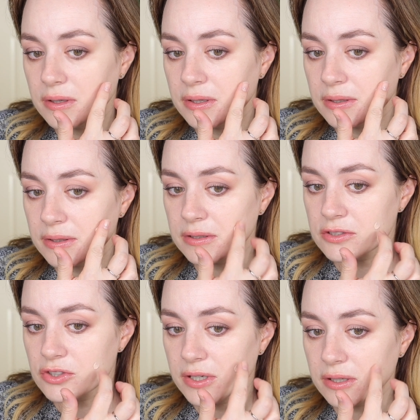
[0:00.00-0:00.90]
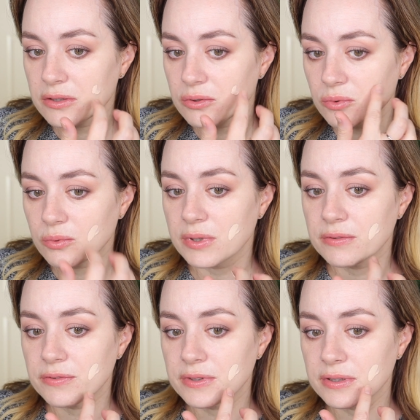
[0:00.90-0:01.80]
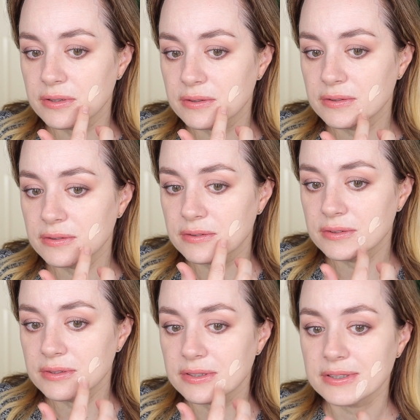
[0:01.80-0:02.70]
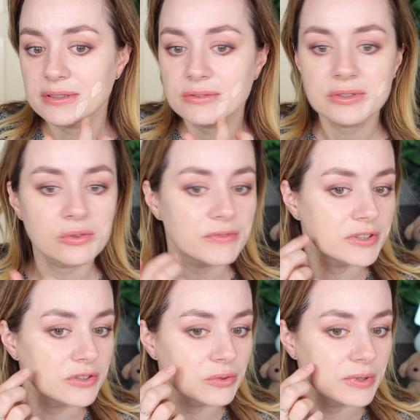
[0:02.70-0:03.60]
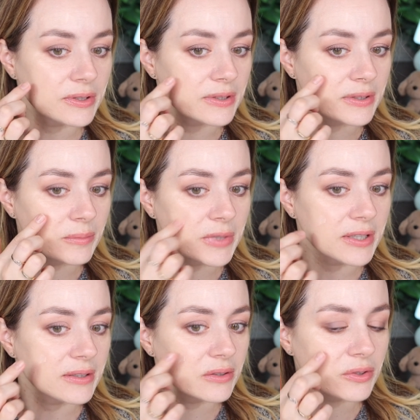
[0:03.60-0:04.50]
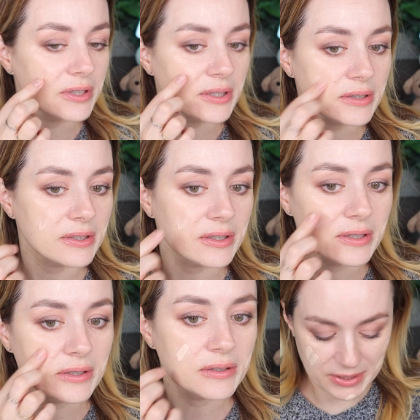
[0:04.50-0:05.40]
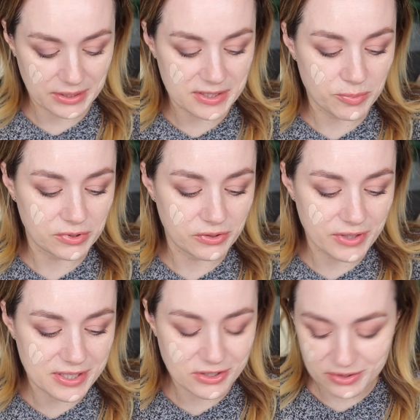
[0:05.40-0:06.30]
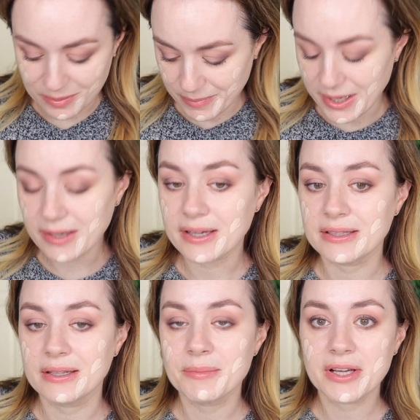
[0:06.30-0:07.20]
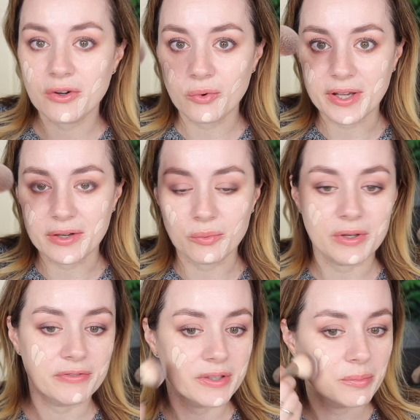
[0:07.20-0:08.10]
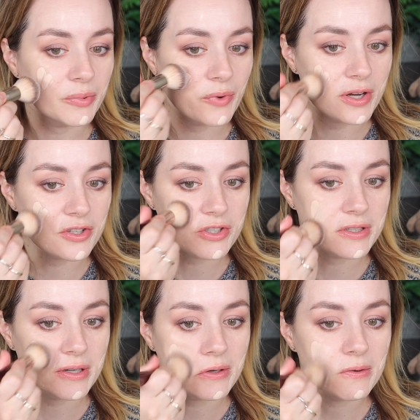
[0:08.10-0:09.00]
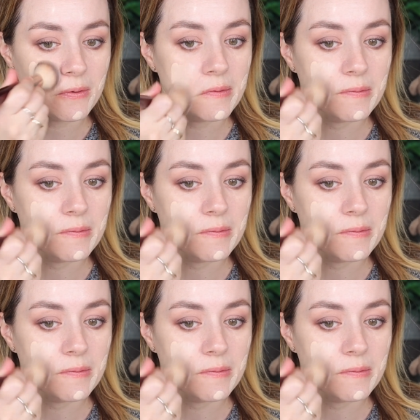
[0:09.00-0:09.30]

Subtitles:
And I'm gonna try go with the, I don't wanna overdo it and then make it look yucky. Okay, let's put the rest on the back and let me go in with the brush now.